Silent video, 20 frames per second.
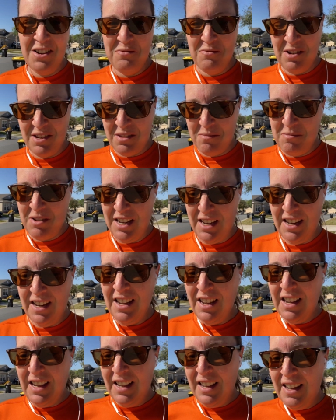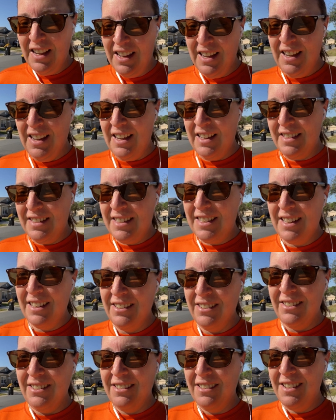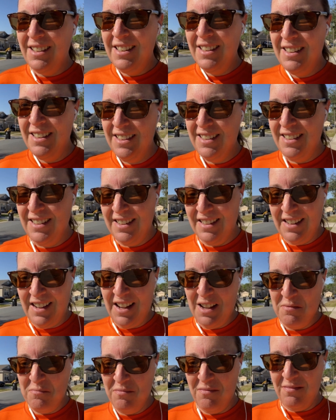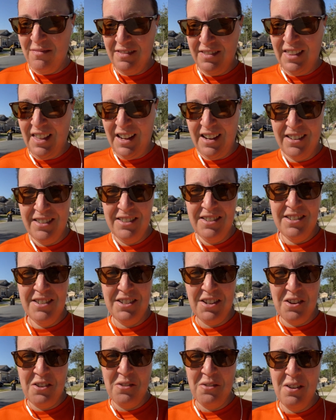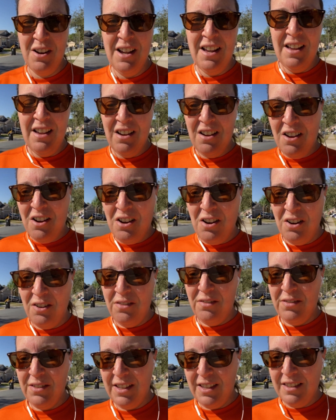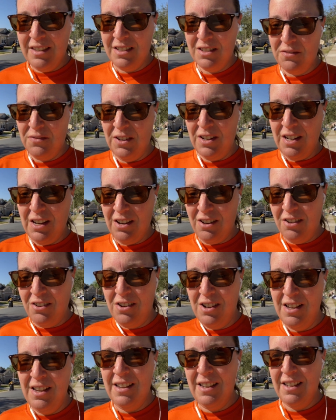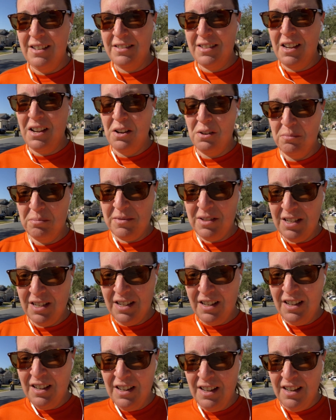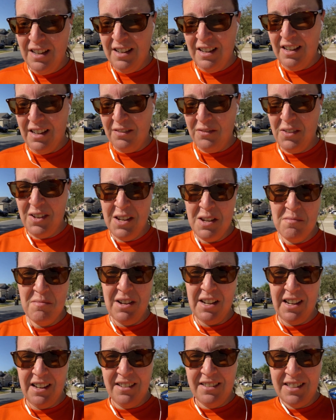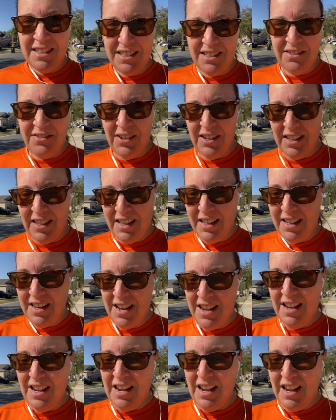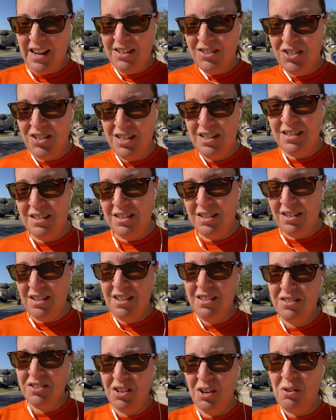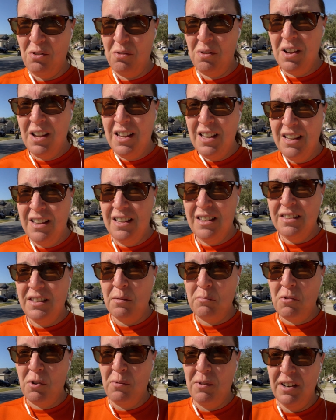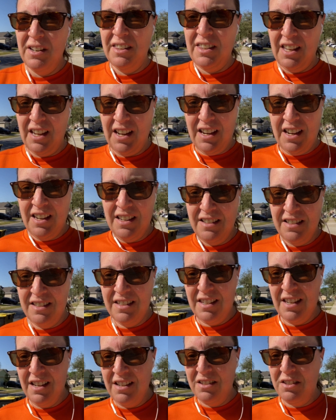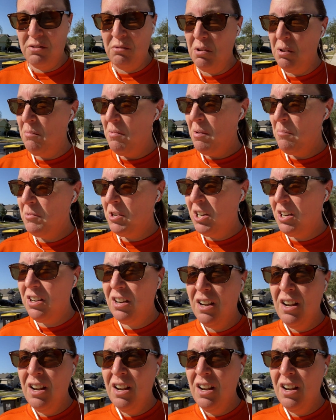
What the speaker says: with me until I'm there. So hopefully this video has helped if anybody else is feeling anxious. So number one thing is to remember